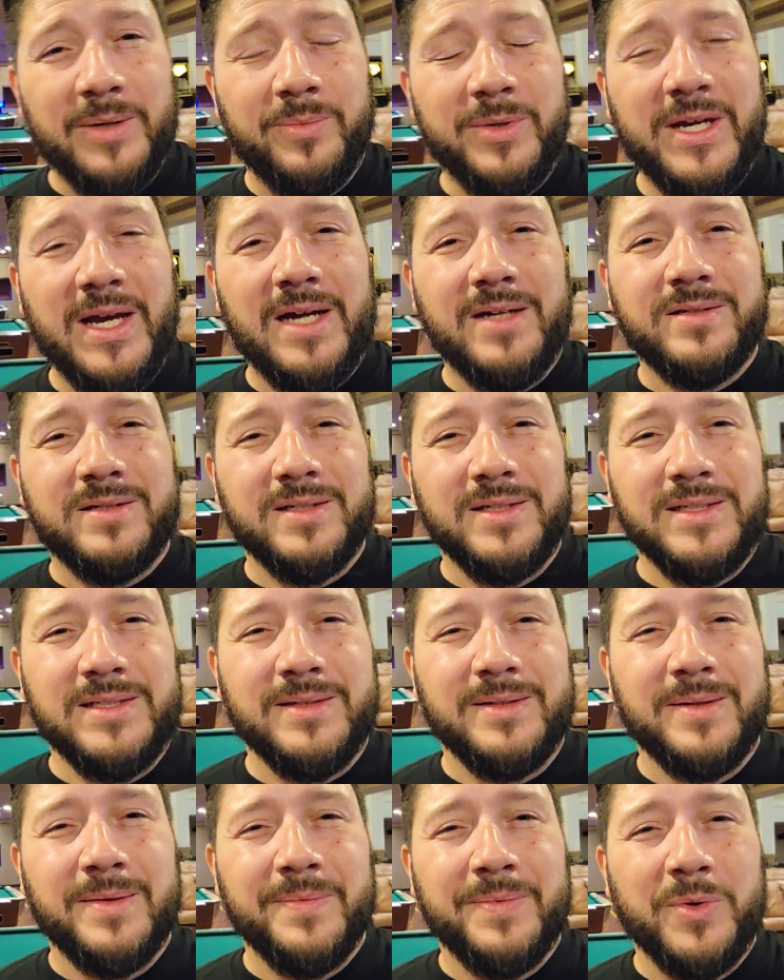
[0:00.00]
We actually
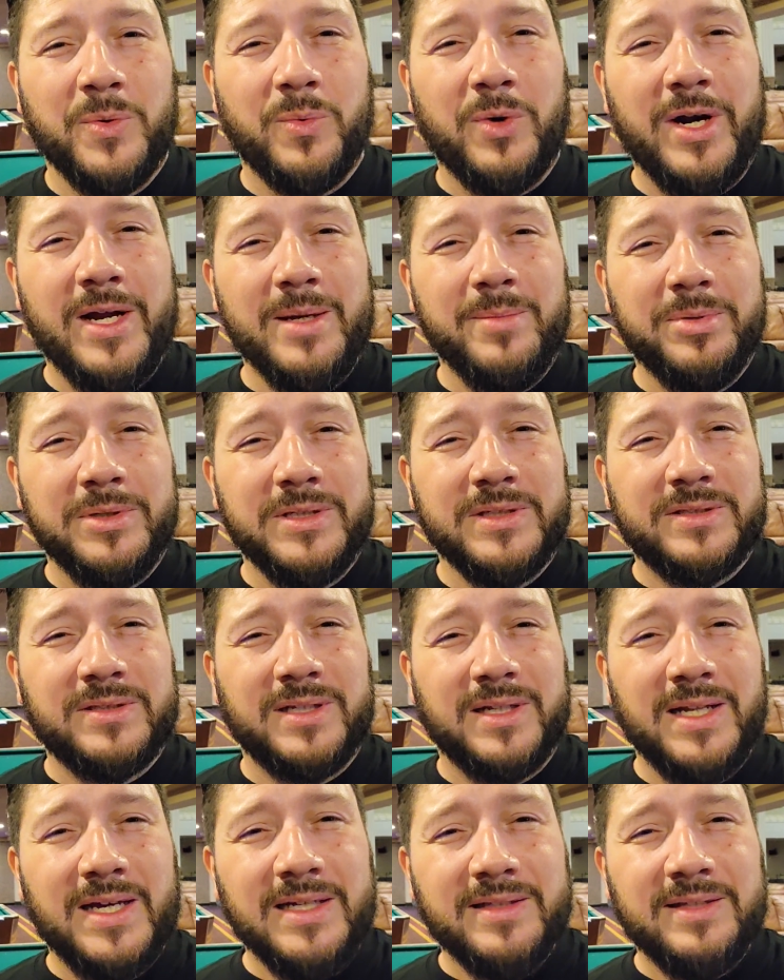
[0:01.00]
were able to
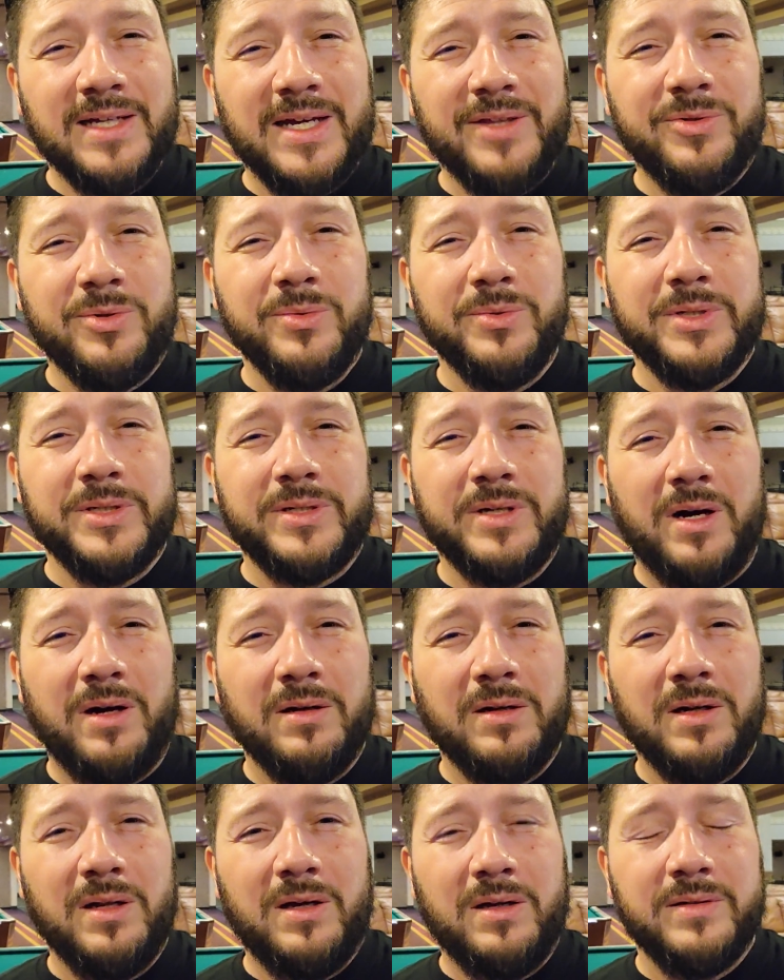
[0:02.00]
select that through the
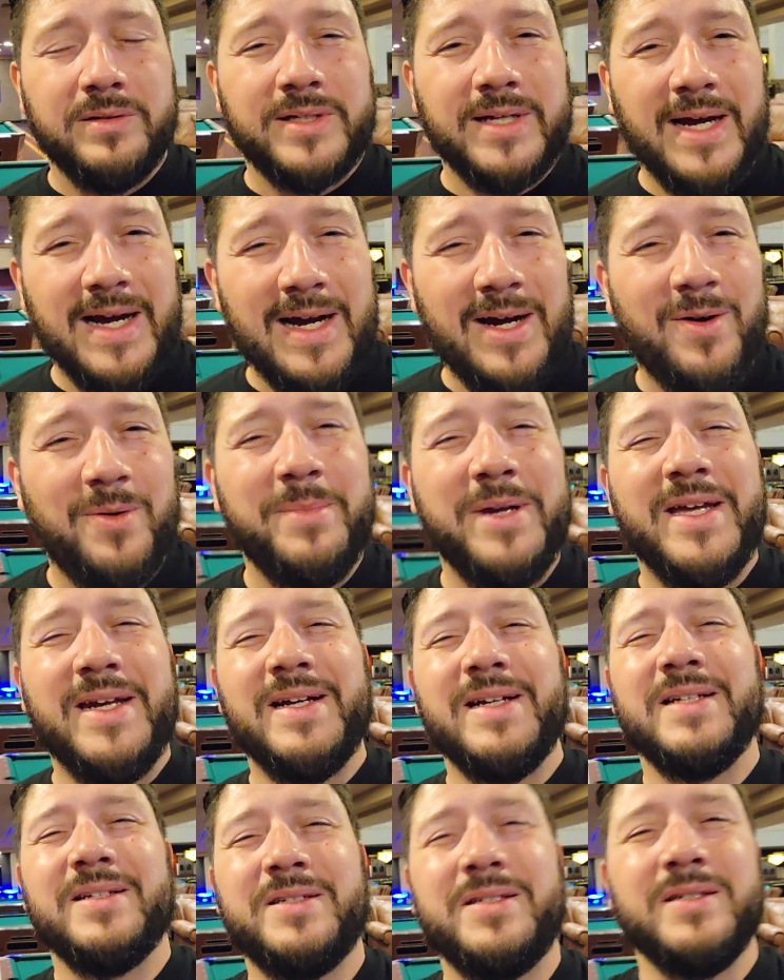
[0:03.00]
Dogelon DAO, man,
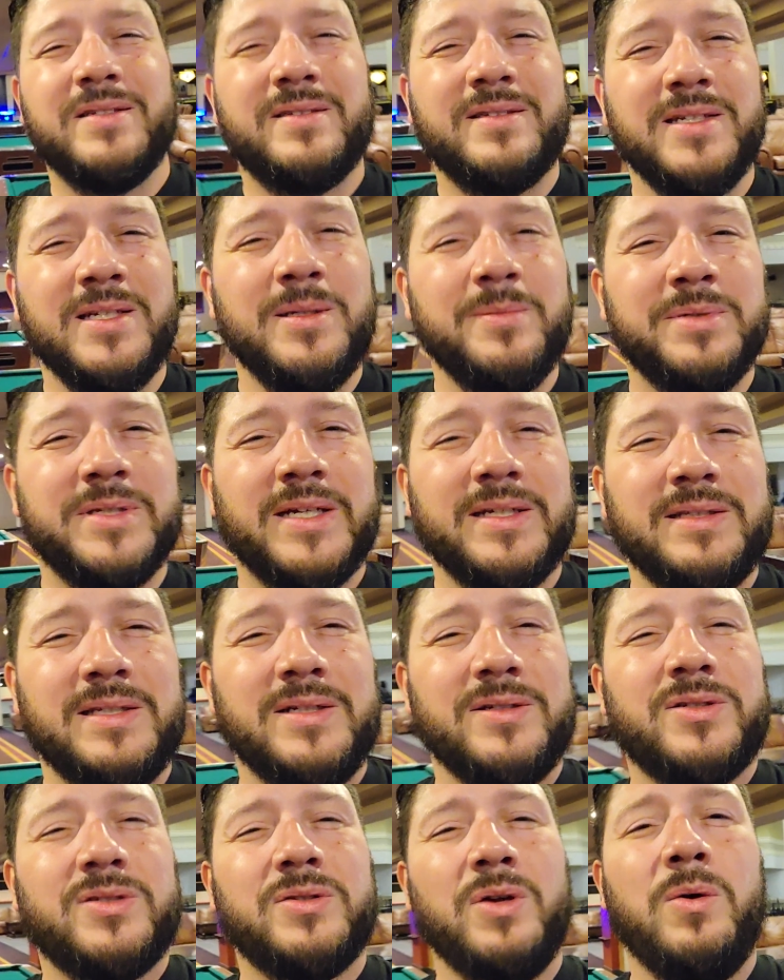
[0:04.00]
and it just seems like
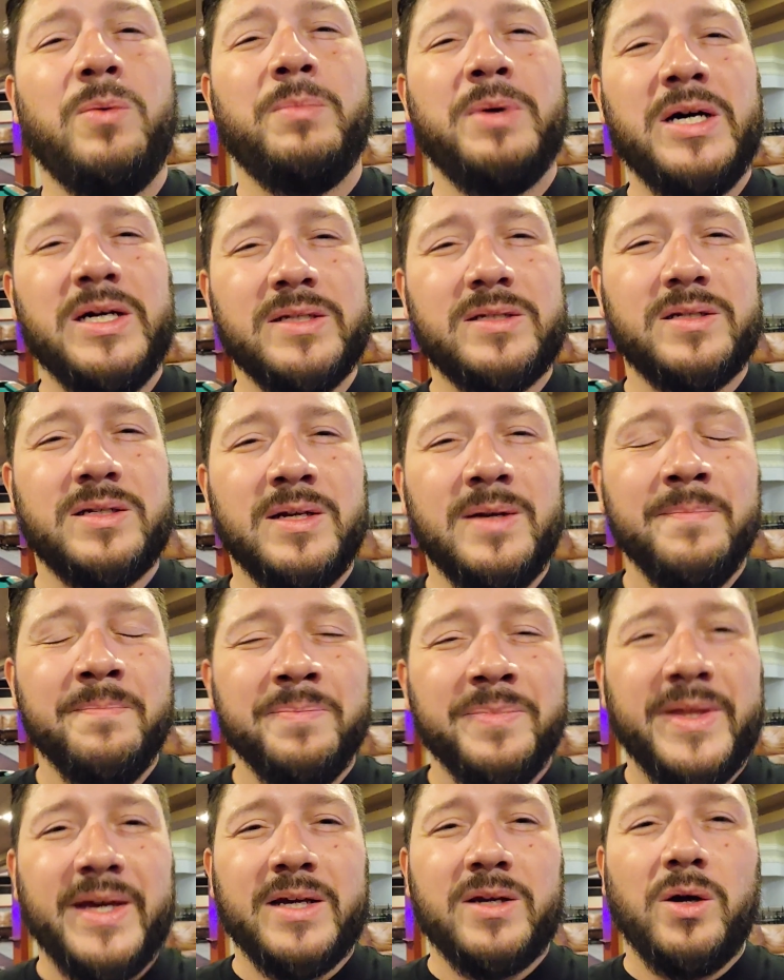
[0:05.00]
there's so much
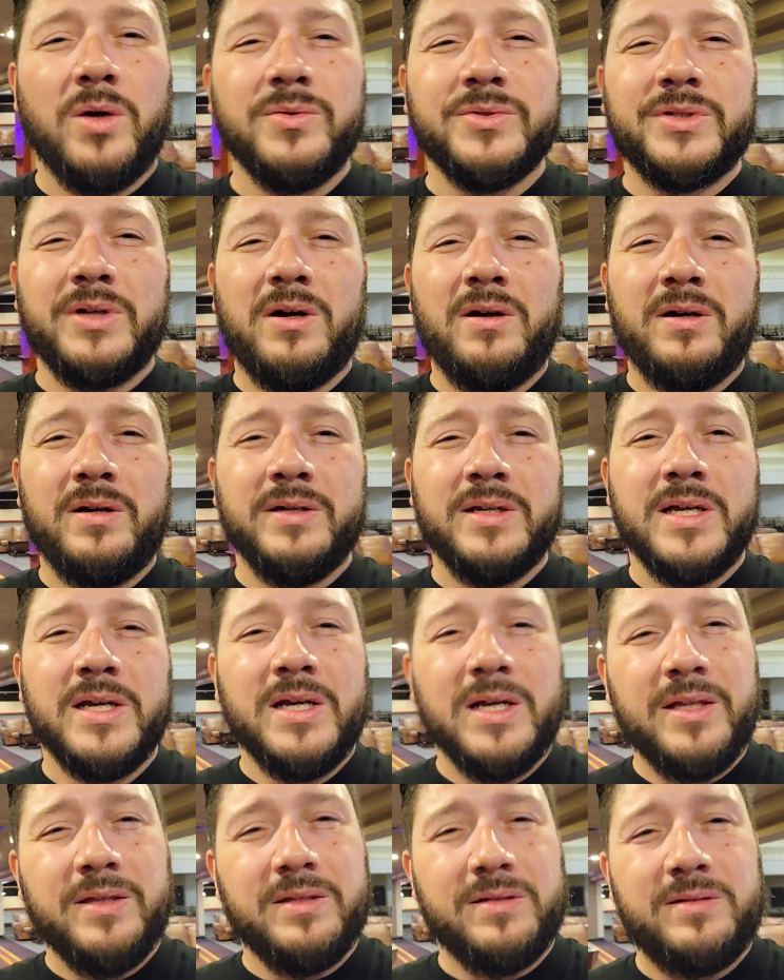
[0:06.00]
that goes on
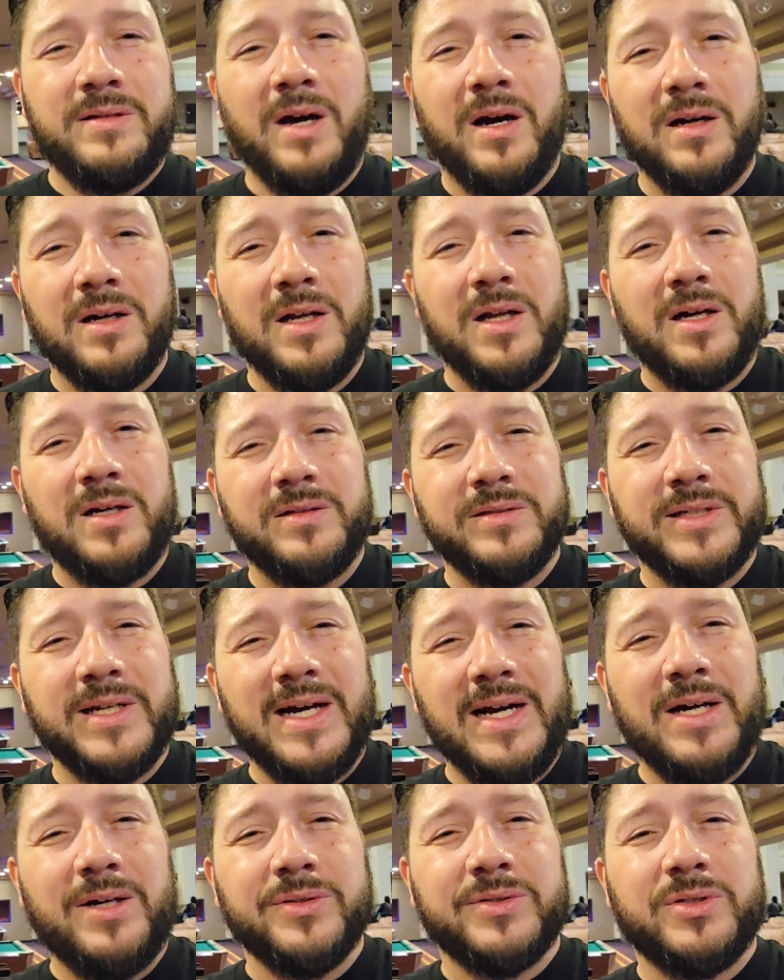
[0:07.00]
in this Dogelon DAO.